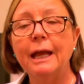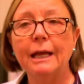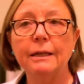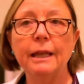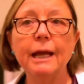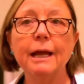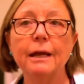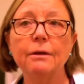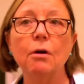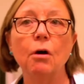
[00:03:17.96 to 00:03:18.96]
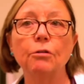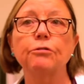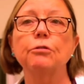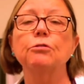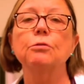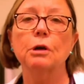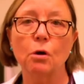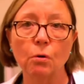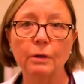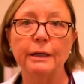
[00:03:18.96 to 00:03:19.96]
and then also do a
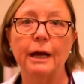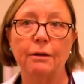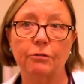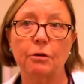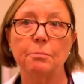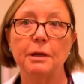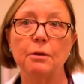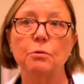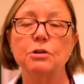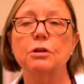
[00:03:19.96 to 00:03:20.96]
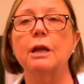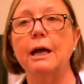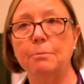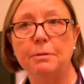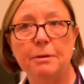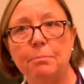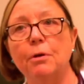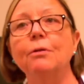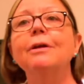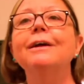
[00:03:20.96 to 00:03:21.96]
colonoscopy, which a lot of
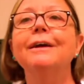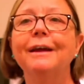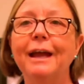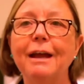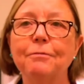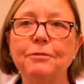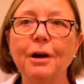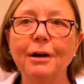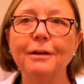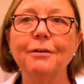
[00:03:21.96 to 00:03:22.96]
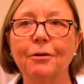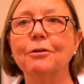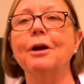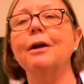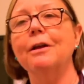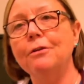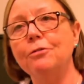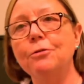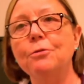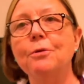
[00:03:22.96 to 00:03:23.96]
people have done or uh,
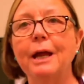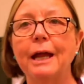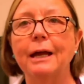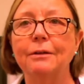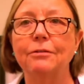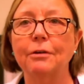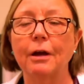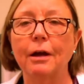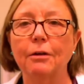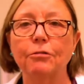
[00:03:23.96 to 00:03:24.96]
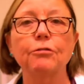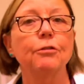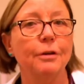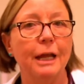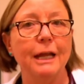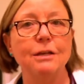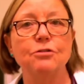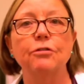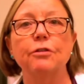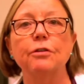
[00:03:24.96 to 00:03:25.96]
do at uh, certain
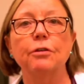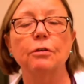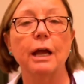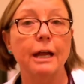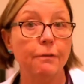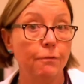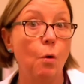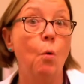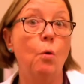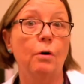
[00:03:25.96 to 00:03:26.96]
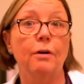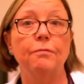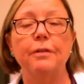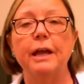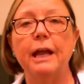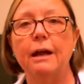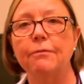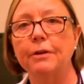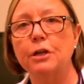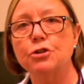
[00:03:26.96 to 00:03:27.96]
ages in their life, or if they have
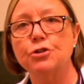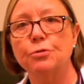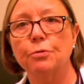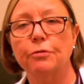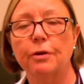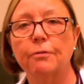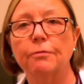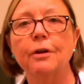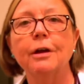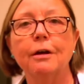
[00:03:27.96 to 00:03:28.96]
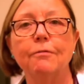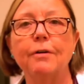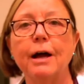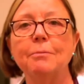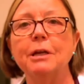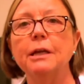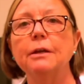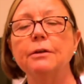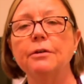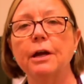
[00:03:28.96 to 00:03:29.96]
issues of vomiting
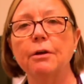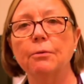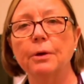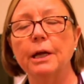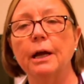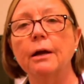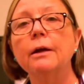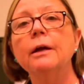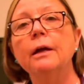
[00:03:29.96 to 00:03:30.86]
and diarrhea,